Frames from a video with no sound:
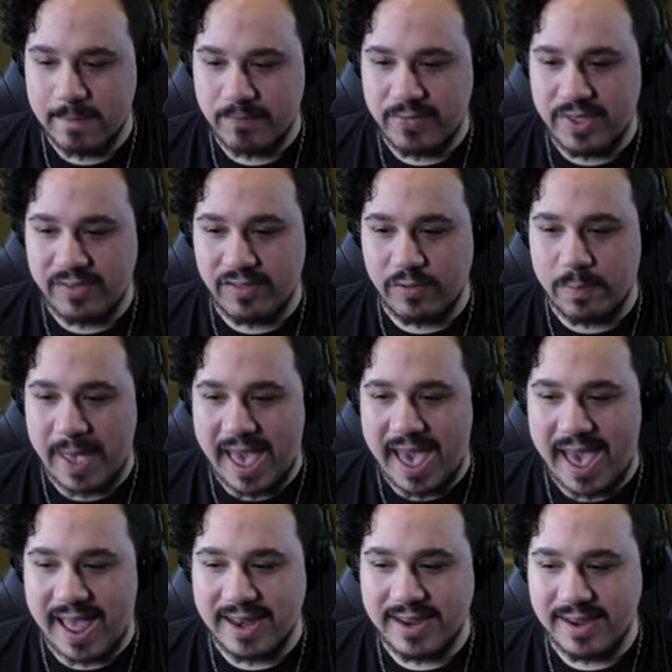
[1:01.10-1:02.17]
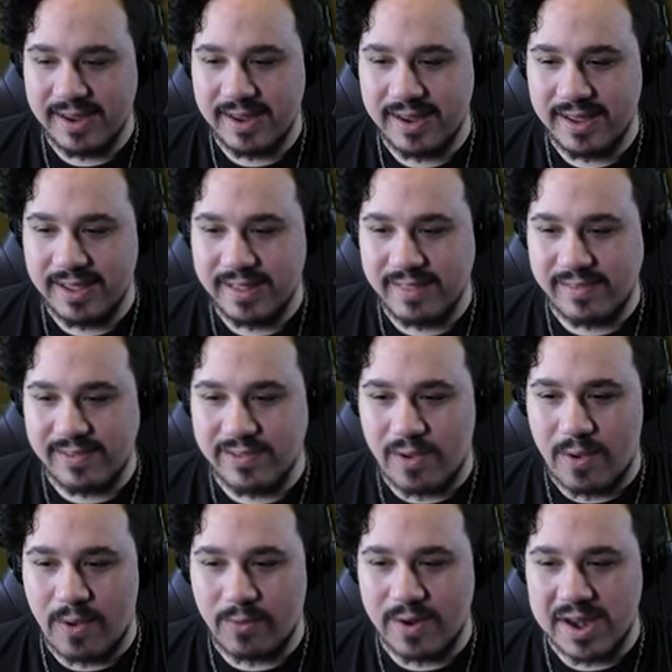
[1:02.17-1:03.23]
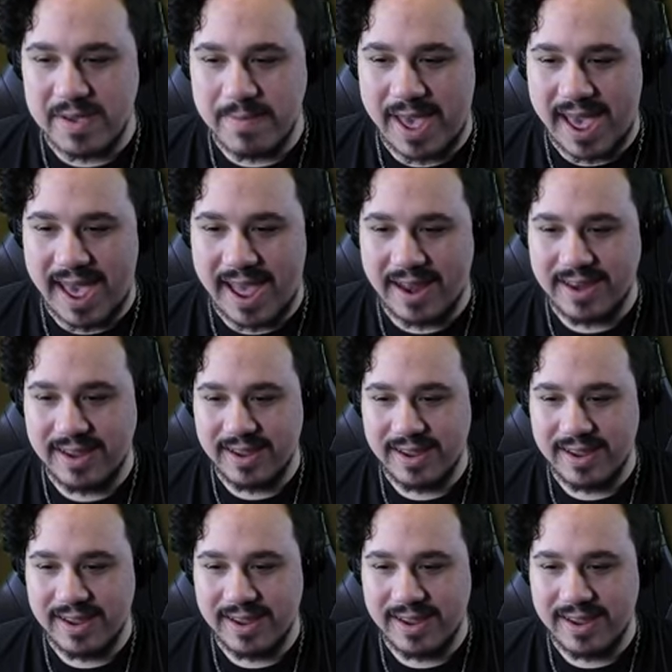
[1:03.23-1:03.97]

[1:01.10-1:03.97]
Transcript: This is bad. This is already bad.